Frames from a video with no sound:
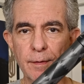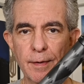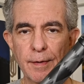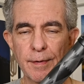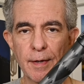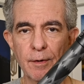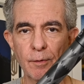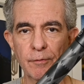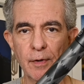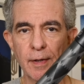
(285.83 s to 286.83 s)
and then it
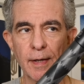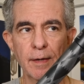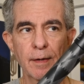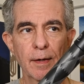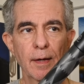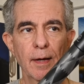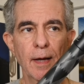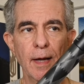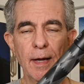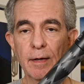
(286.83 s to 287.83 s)
goes click
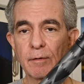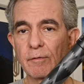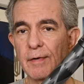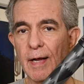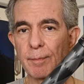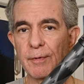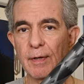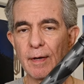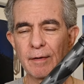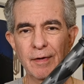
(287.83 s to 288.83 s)
and it's snapped
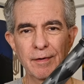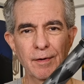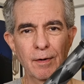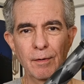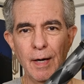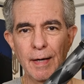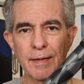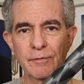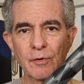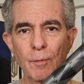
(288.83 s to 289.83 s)
in. I say, no, I
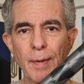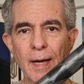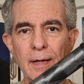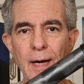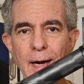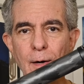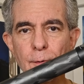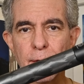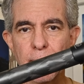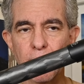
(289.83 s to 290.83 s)
need to go back
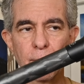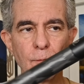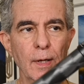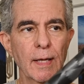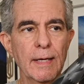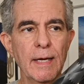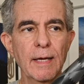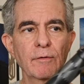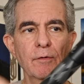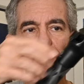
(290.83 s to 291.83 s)
out again. Well, I
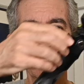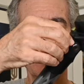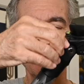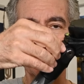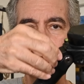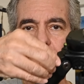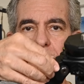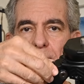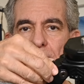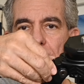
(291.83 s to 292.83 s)
can't do that without
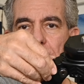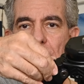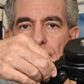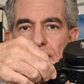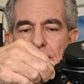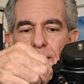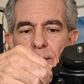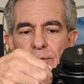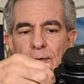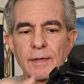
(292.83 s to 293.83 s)
coming
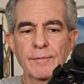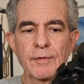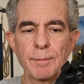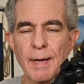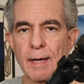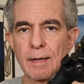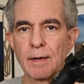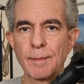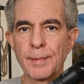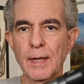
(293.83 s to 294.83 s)
here to lift it back
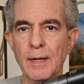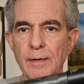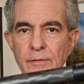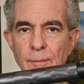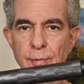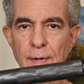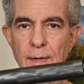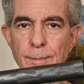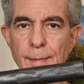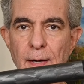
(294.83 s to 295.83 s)
up, to bring
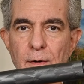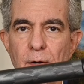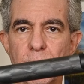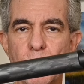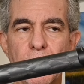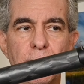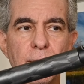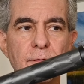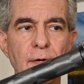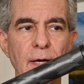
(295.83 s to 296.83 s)
it back all the way to
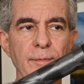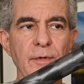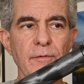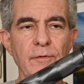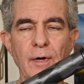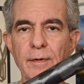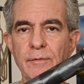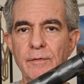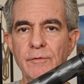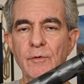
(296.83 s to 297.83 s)
the top, to start
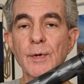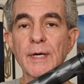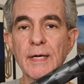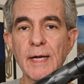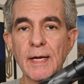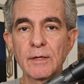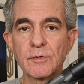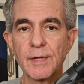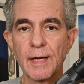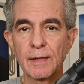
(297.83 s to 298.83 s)
to
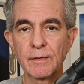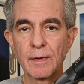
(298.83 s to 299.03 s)
engage that,